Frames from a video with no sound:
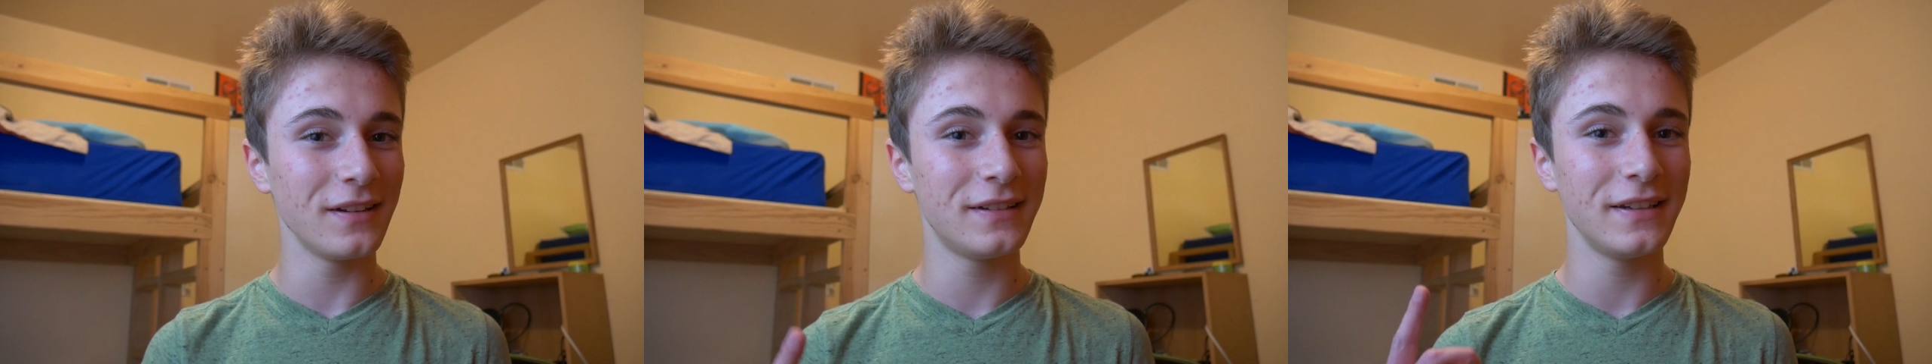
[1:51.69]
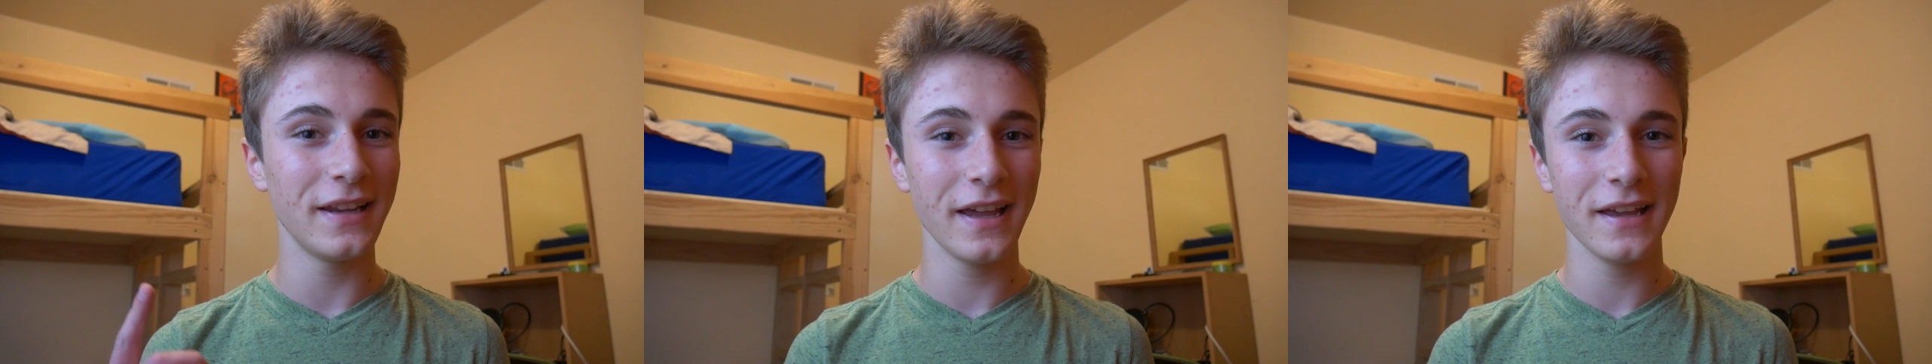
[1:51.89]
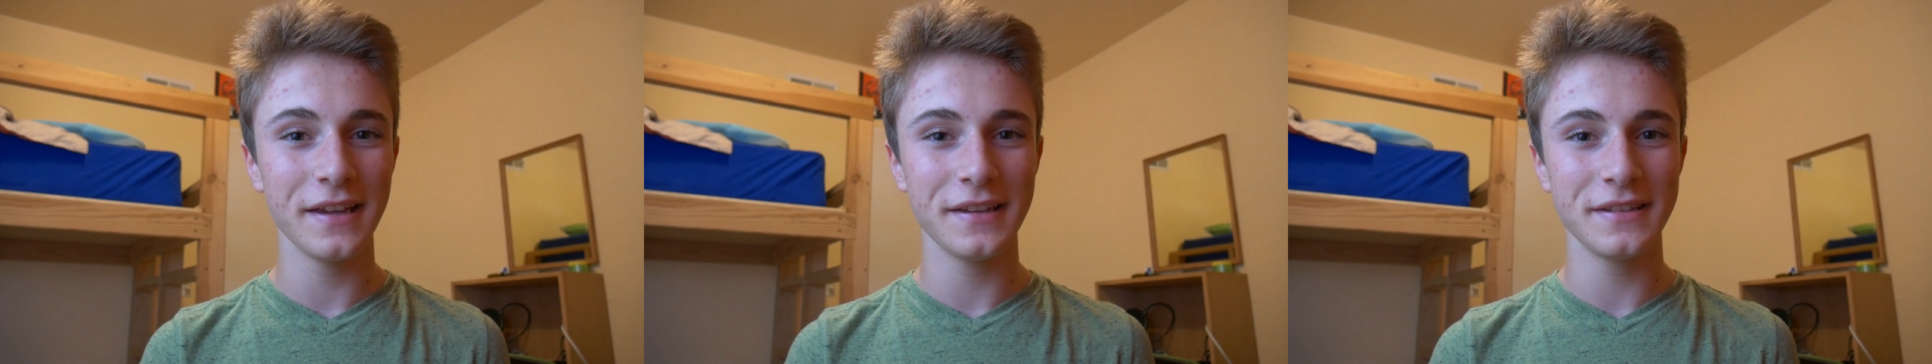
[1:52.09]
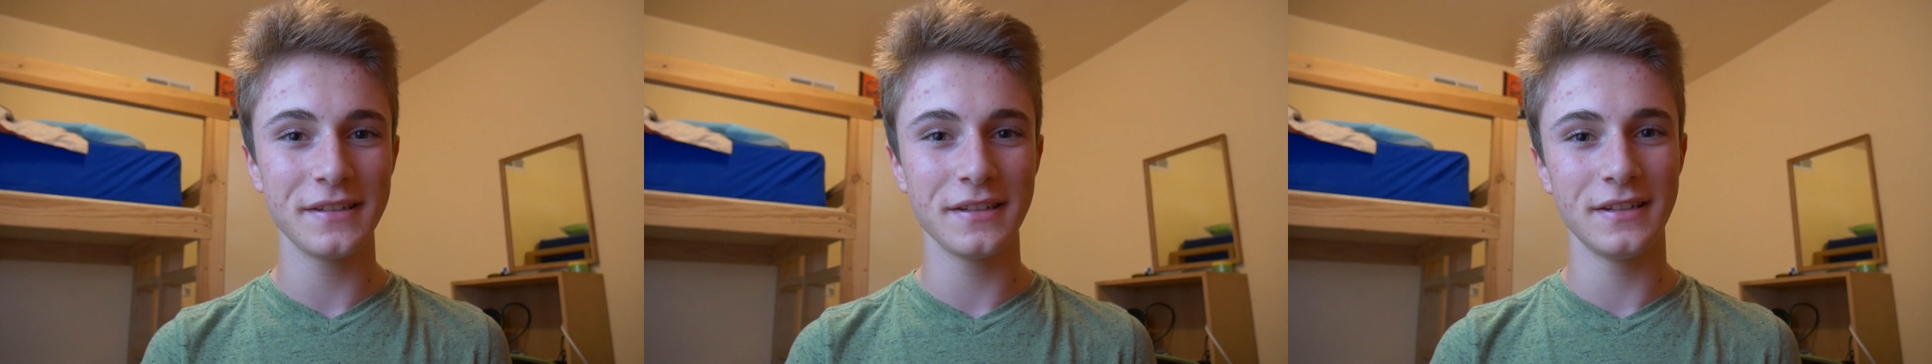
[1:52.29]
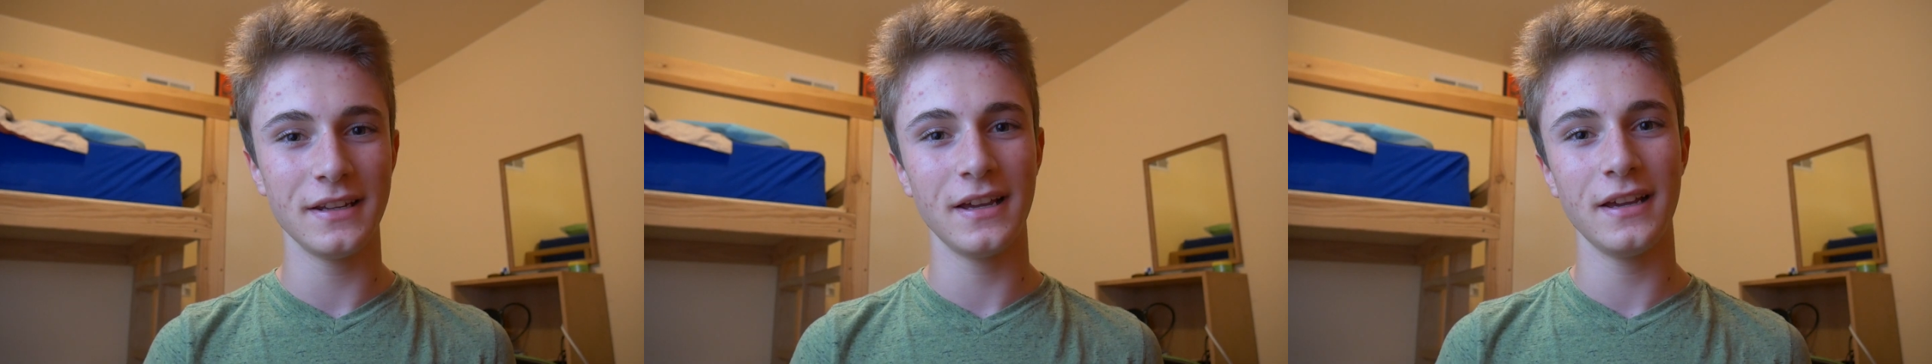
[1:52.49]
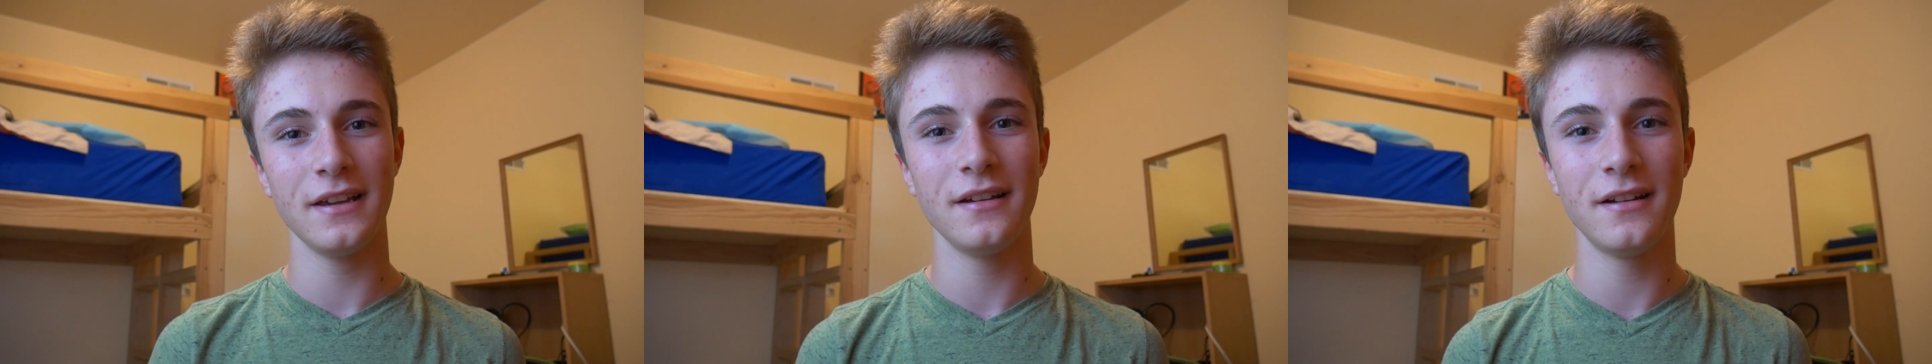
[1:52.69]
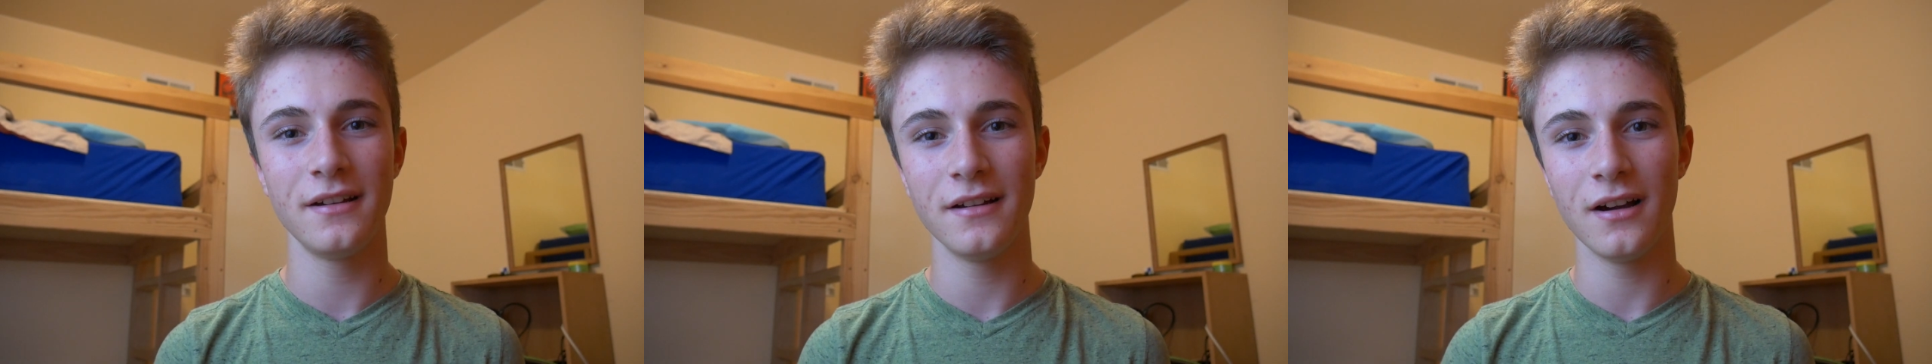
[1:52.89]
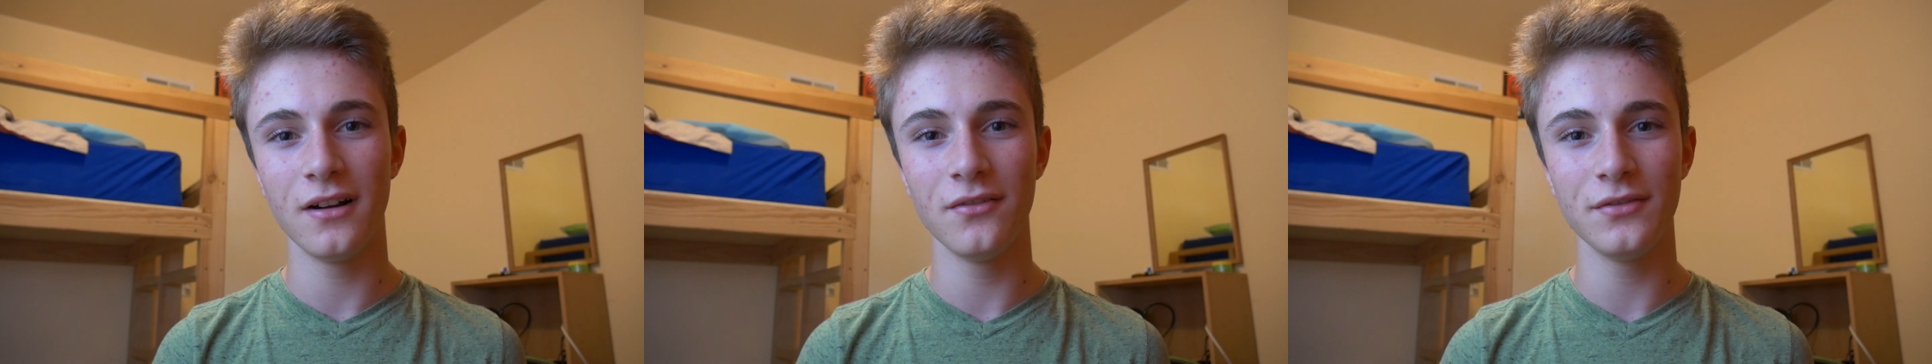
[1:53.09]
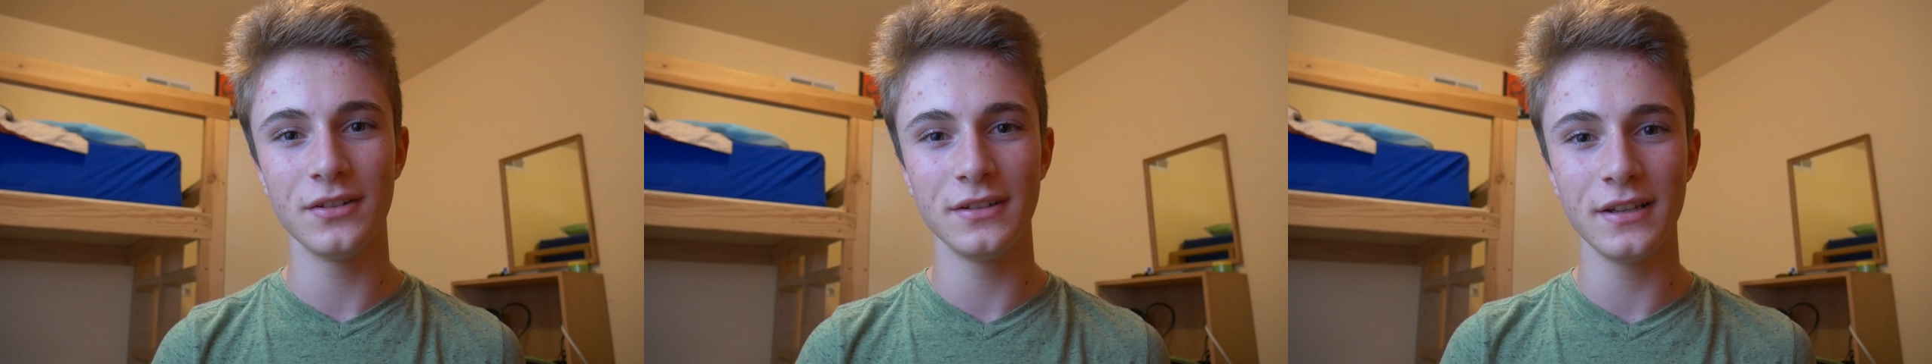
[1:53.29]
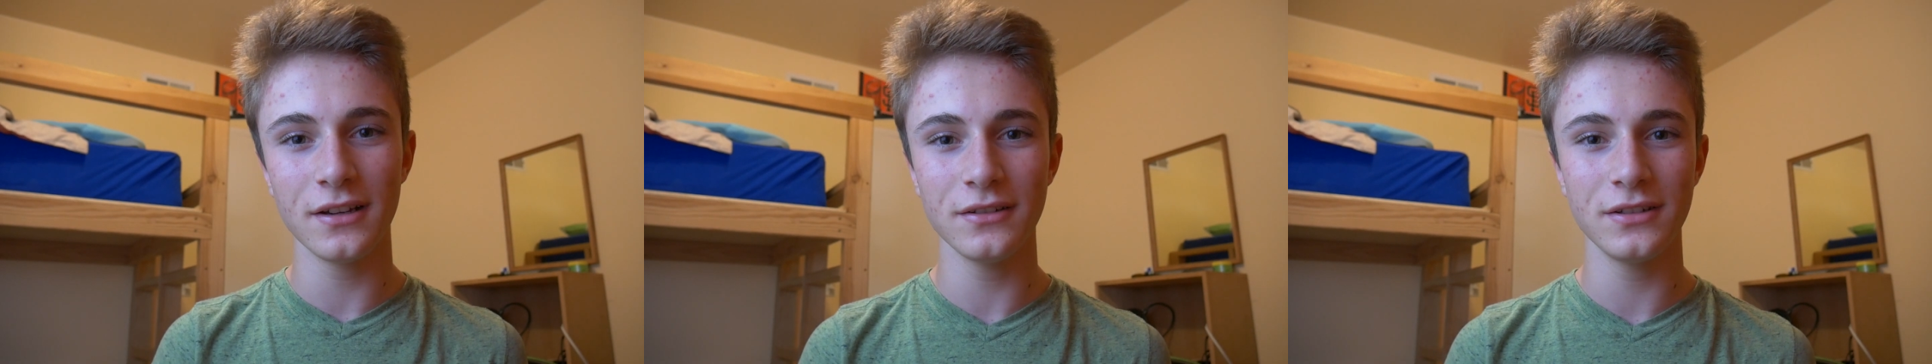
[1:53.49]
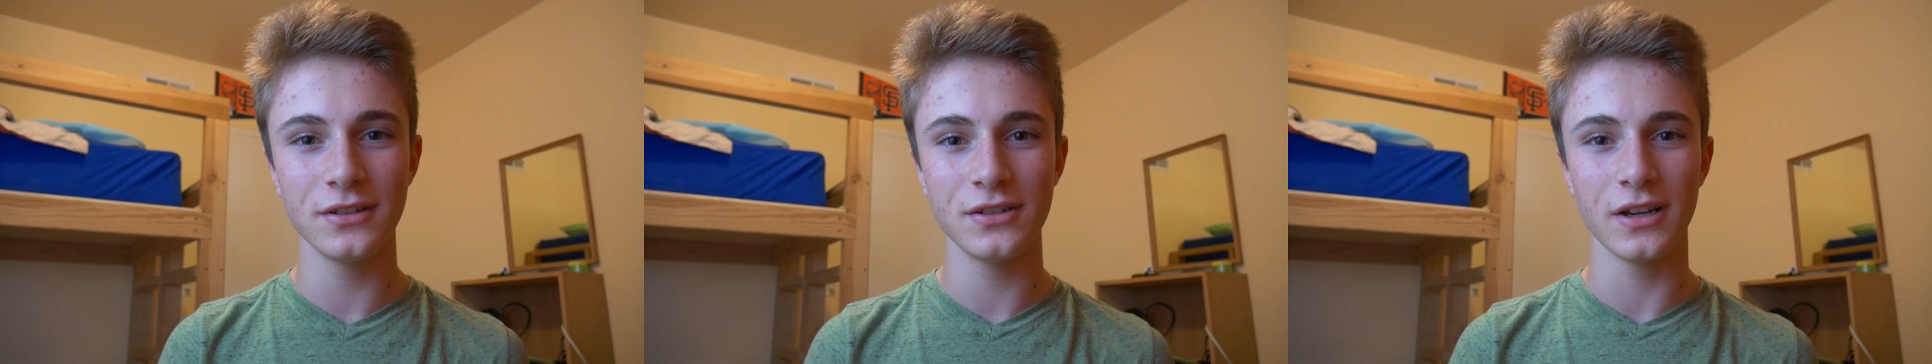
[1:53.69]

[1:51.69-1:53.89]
today is the day of the Delta